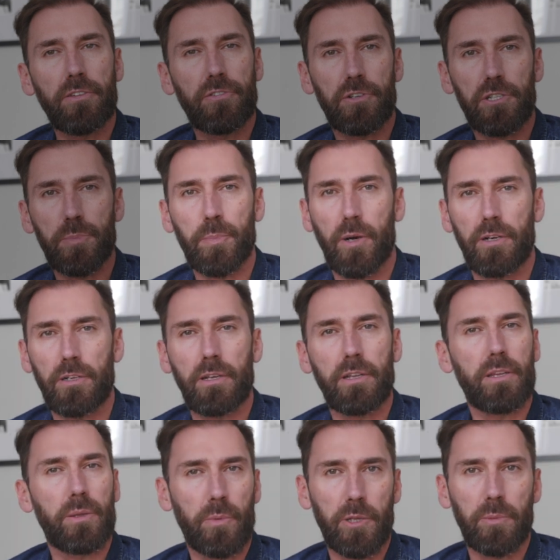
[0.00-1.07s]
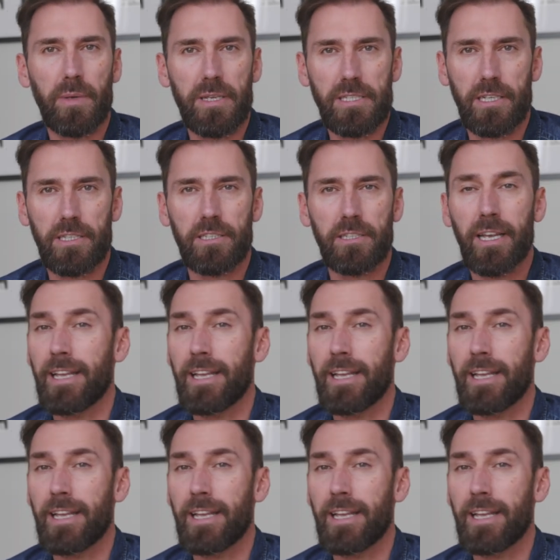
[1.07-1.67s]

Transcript: the first part, the one message,